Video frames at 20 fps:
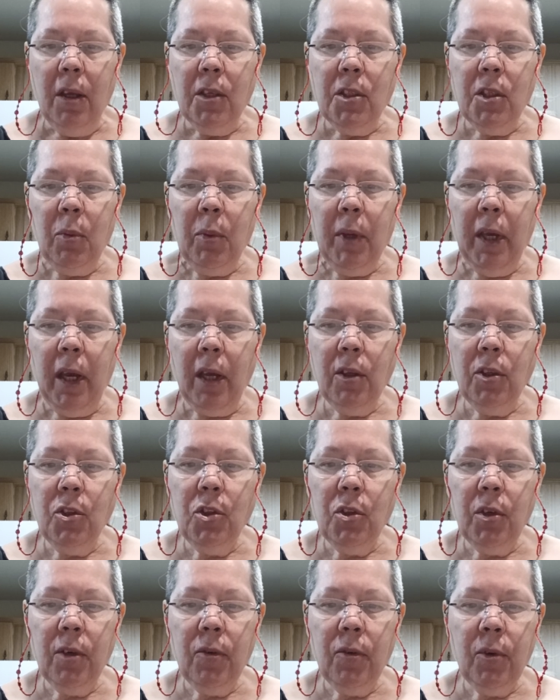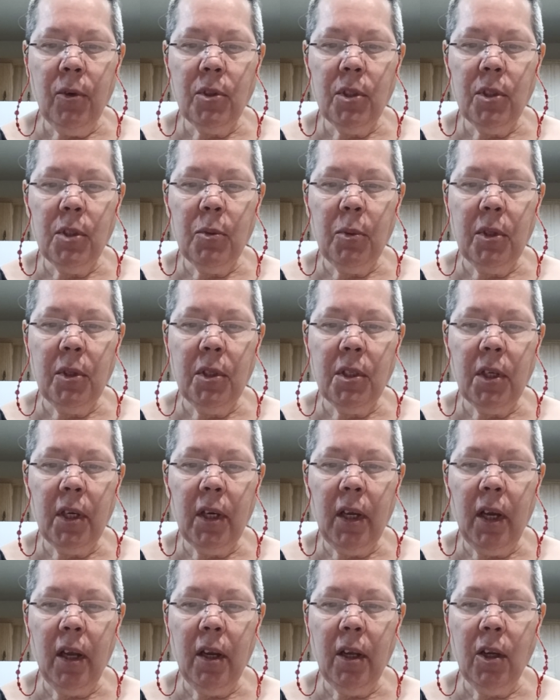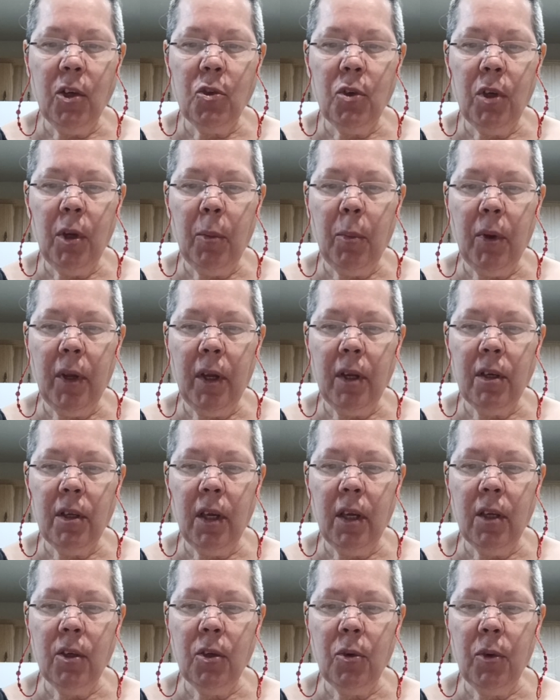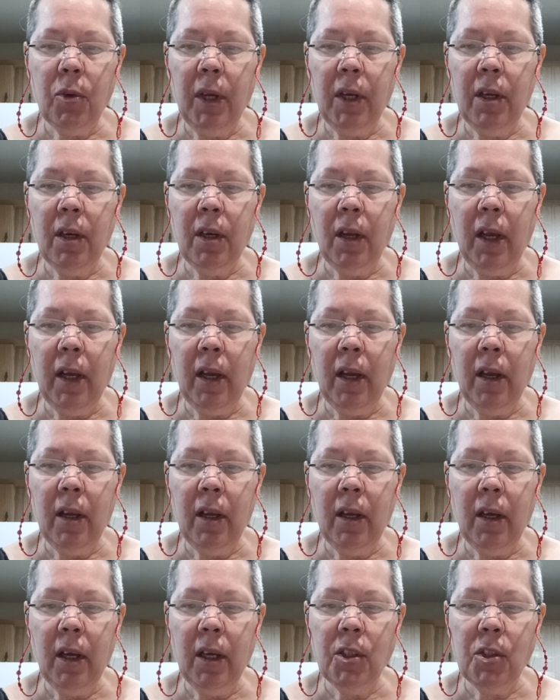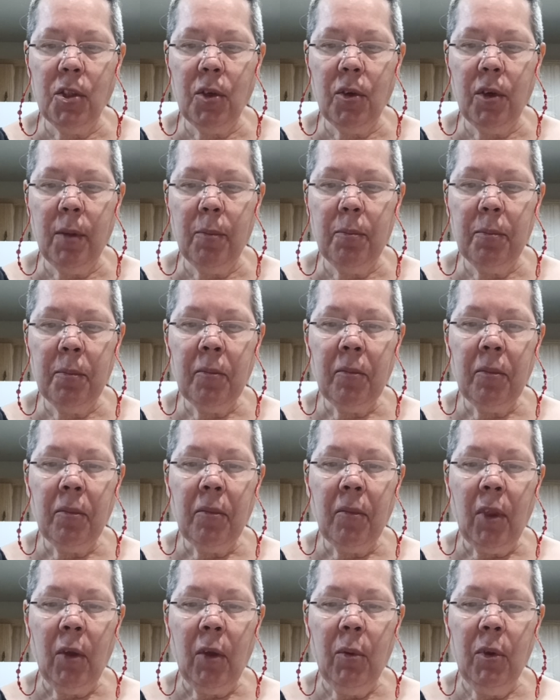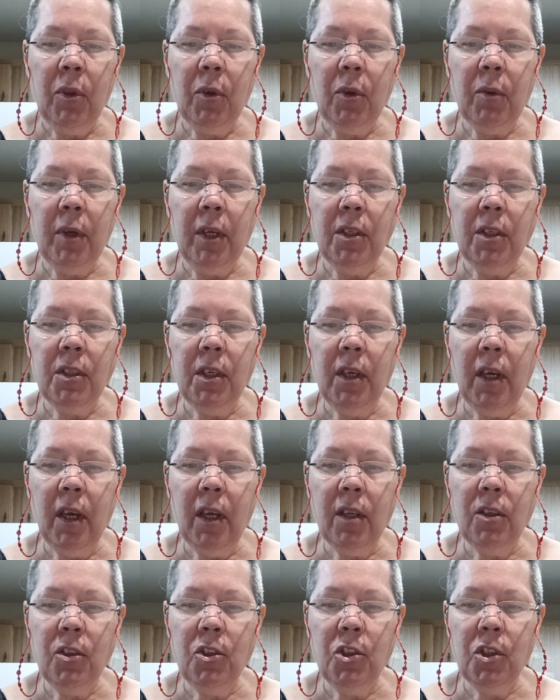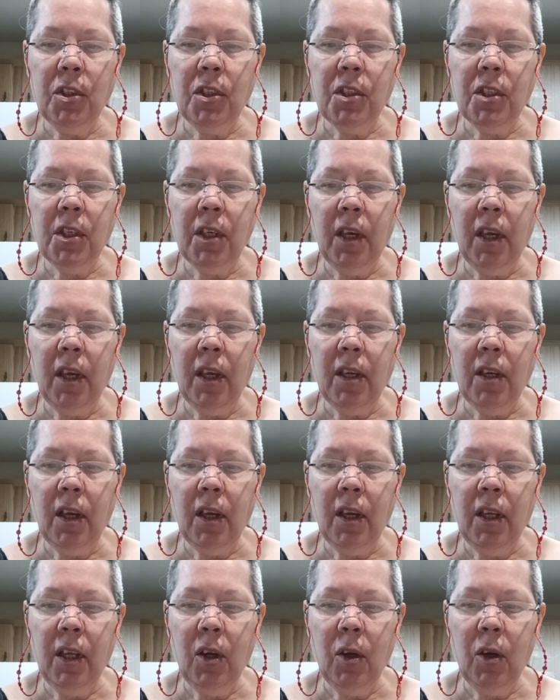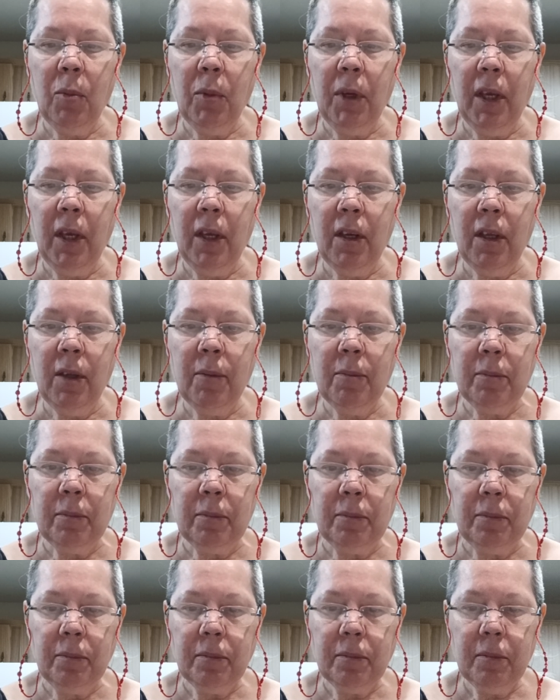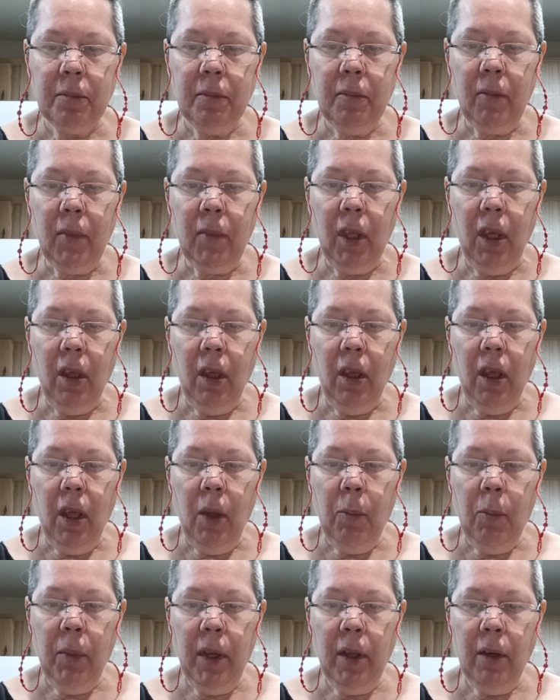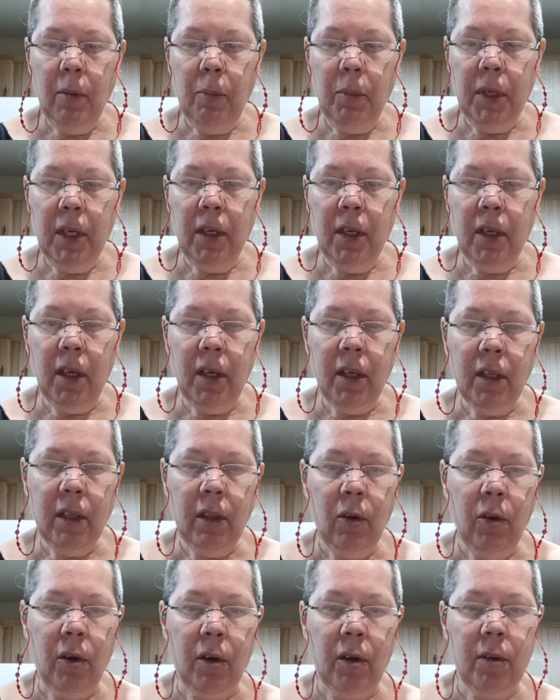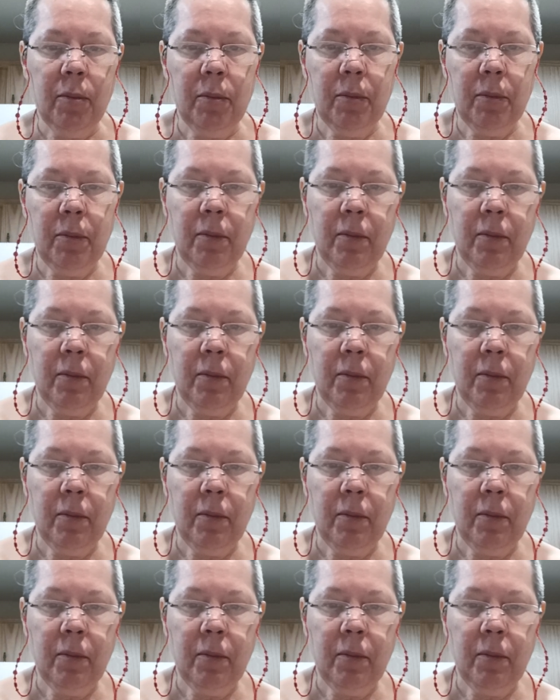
So we had to join forces with this iconic drink brand and create an iconic ice cream with green tea and ginseng and honeycomb candy. Ben, Pete, and Laura.